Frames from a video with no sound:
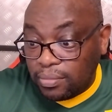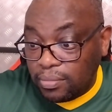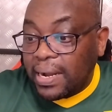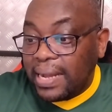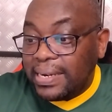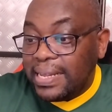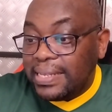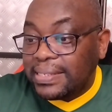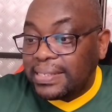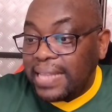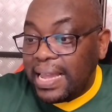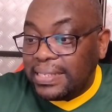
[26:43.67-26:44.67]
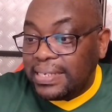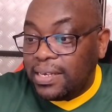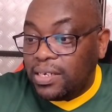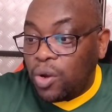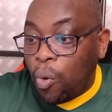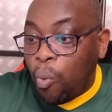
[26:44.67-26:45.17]
Bakana
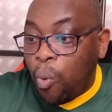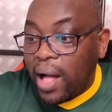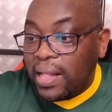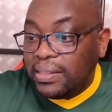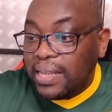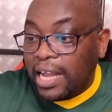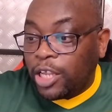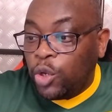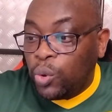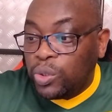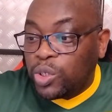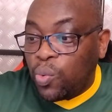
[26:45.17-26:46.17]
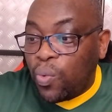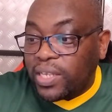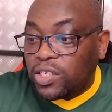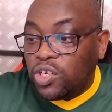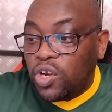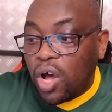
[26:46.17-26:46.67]
stated while the accused
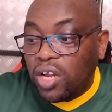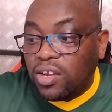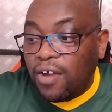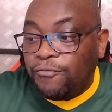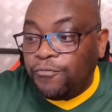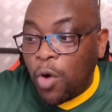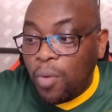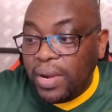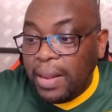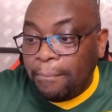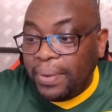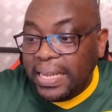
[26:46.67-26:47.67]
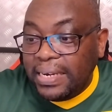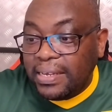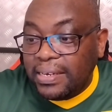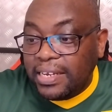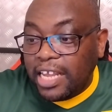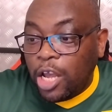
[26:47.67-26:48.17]
was not formally
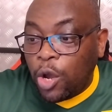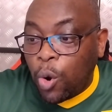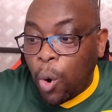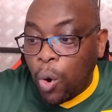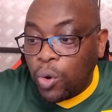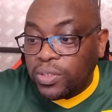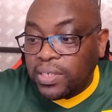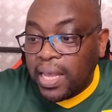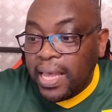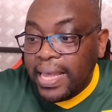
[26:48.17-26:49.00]
pleaded in court,